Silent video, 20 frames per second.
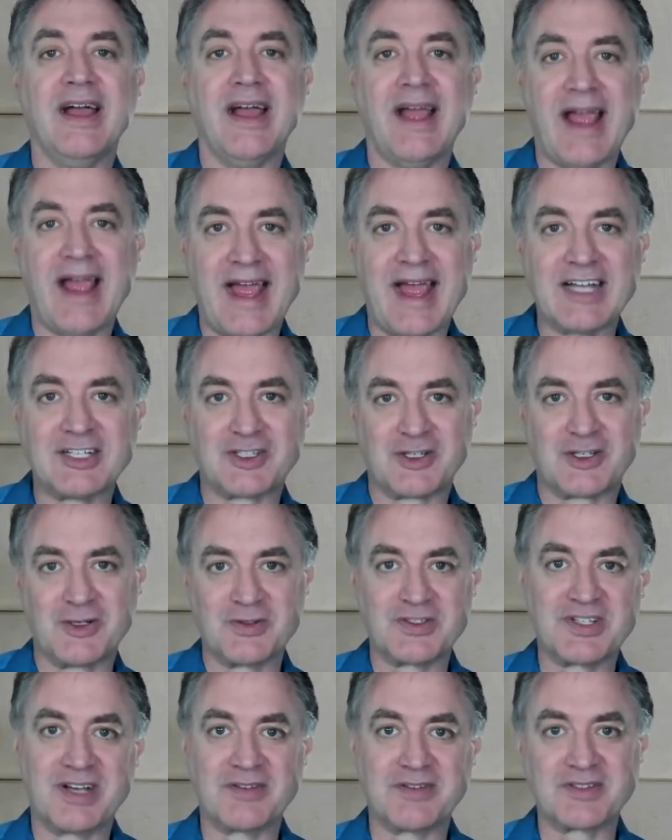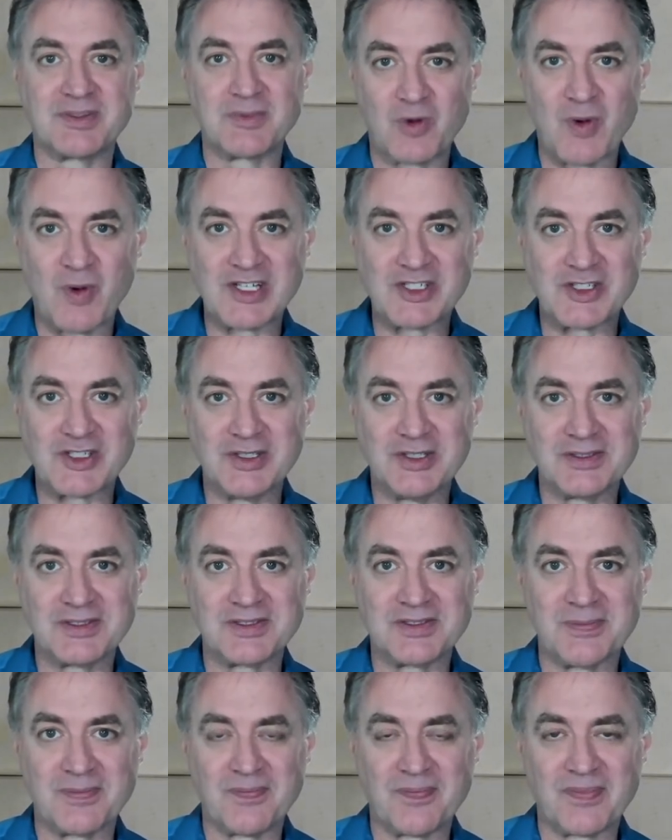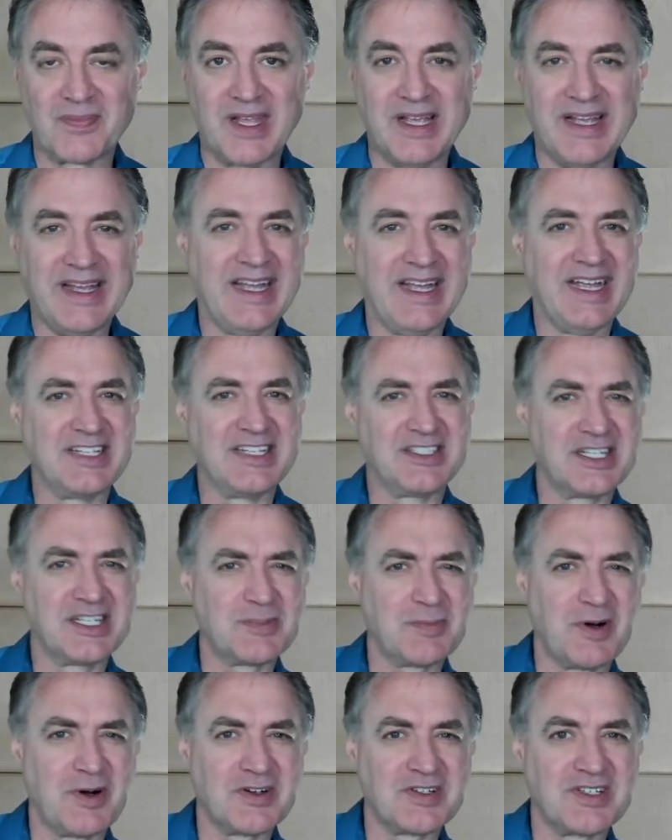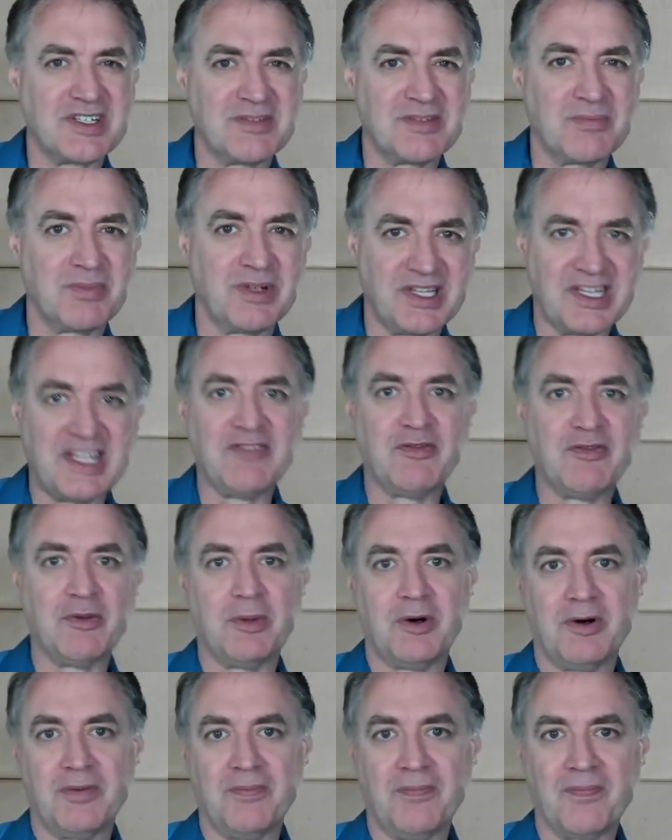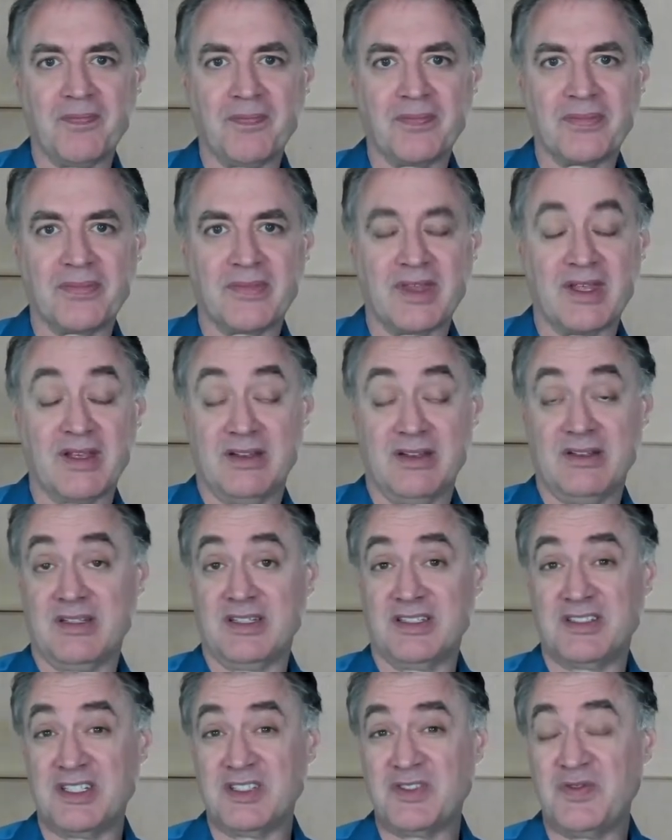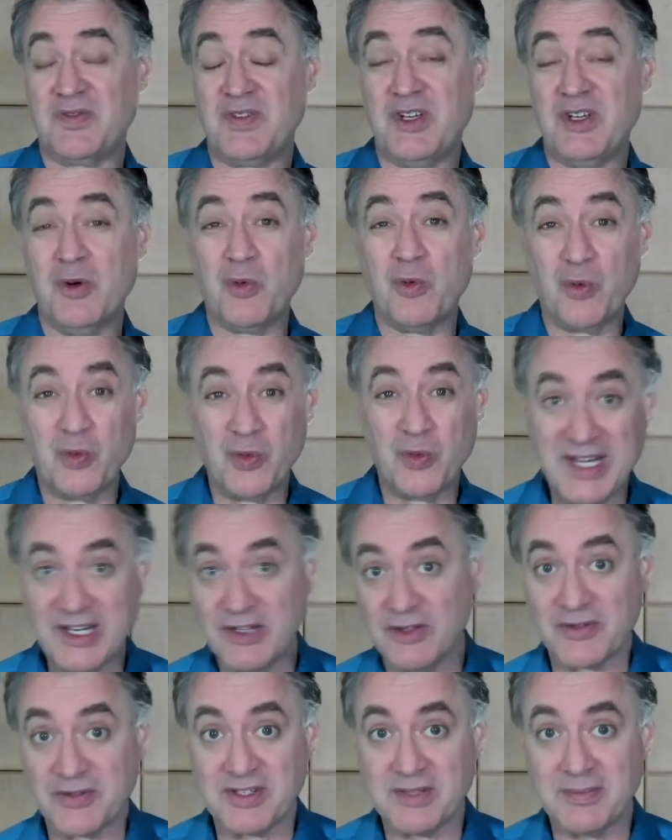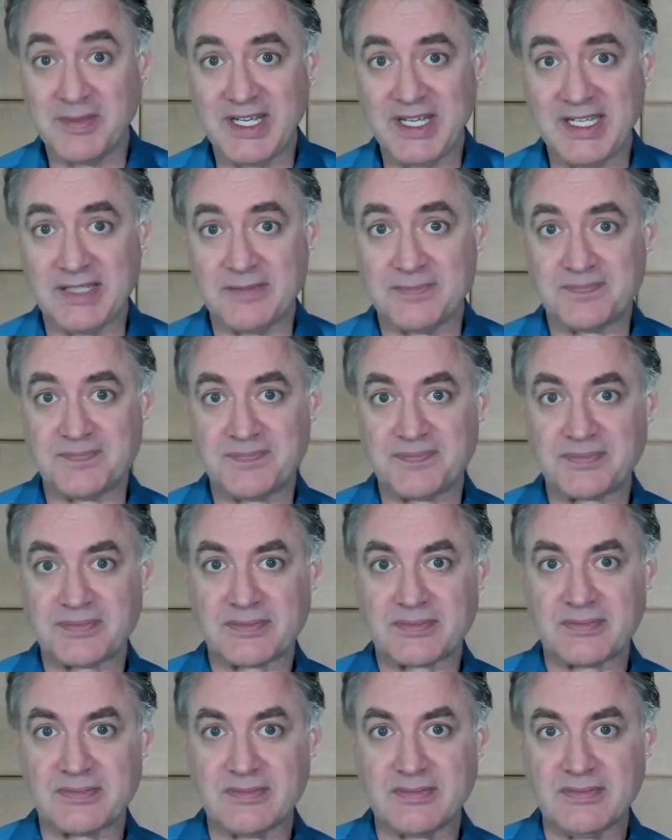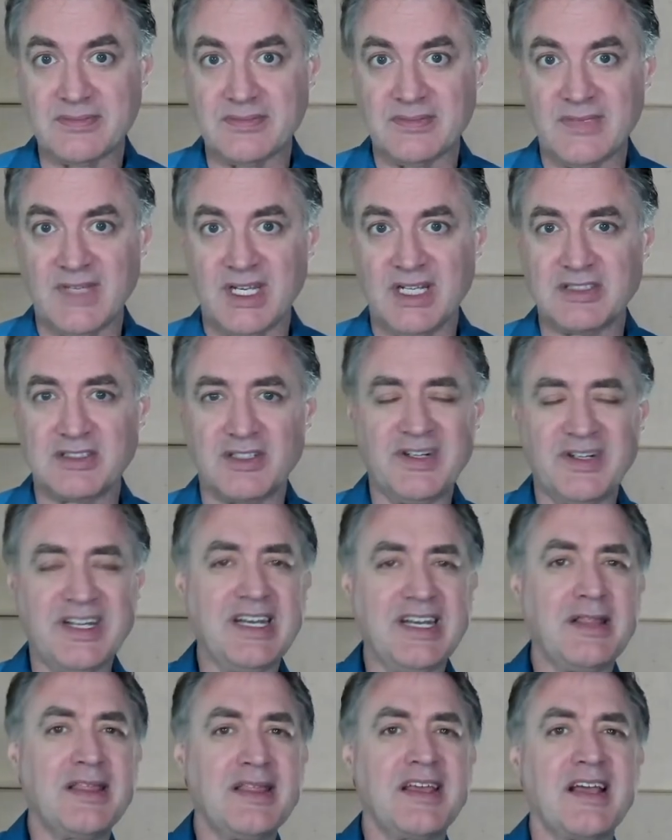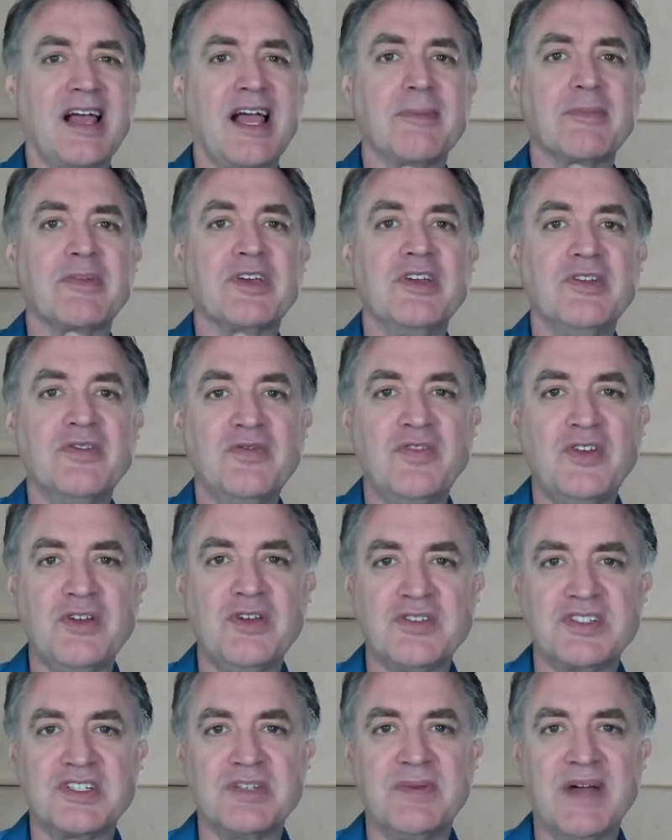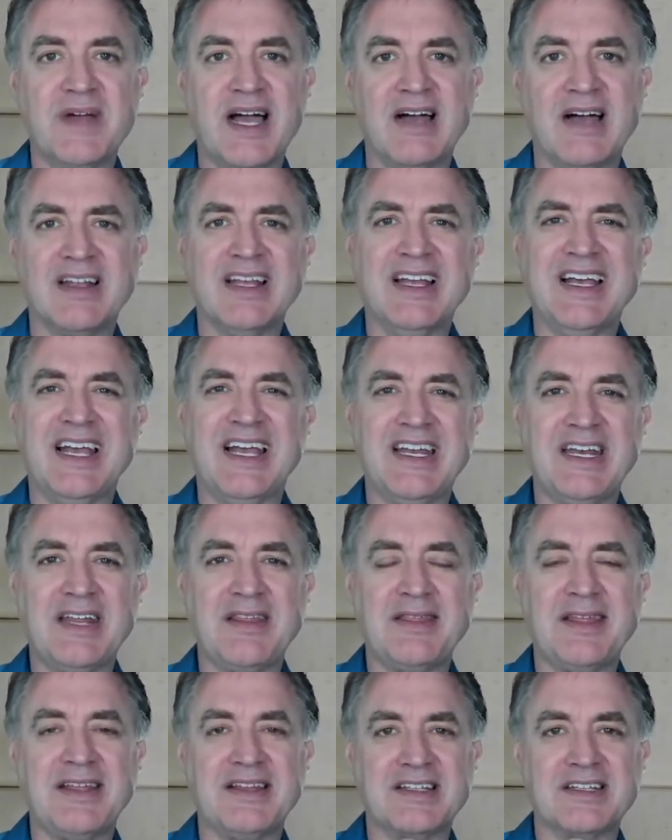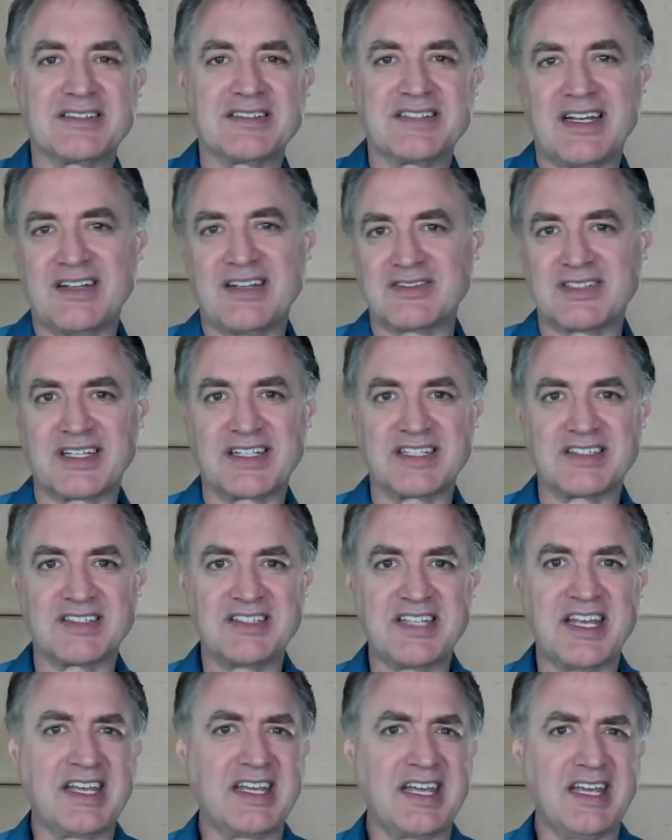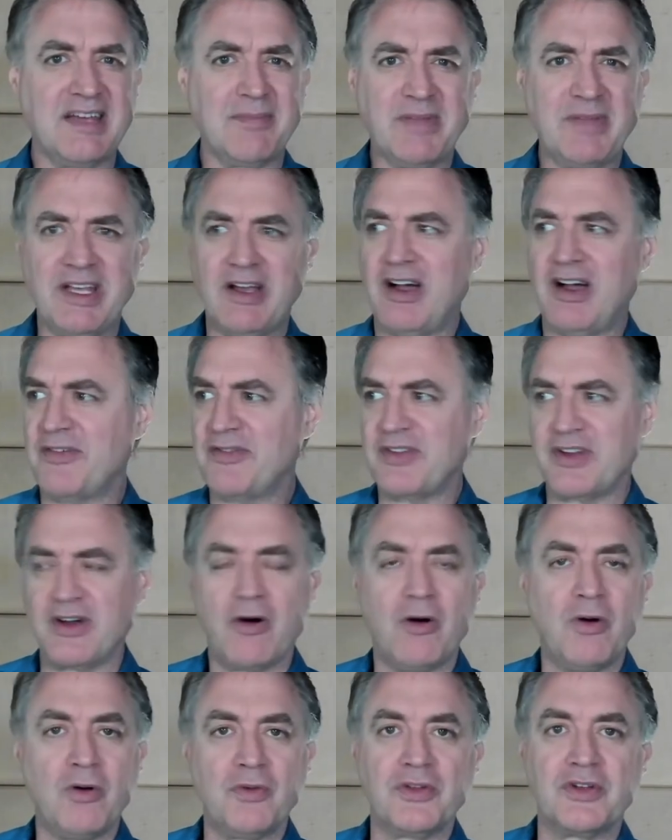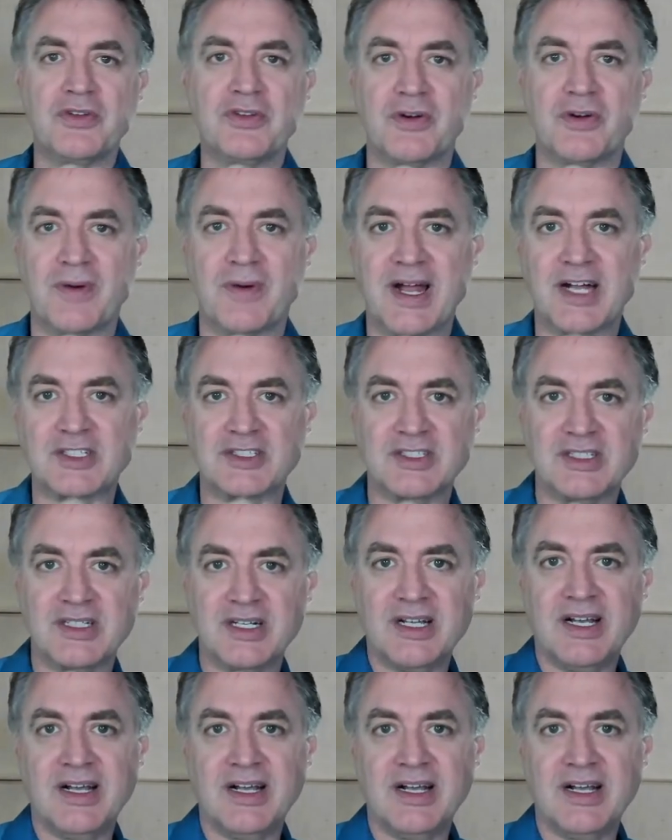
Ask yourself some questions. Is this person believable? Does this feel real to me? Is there anything I'm confused about? Anything that sounds like it's taking me off in a whole new direction?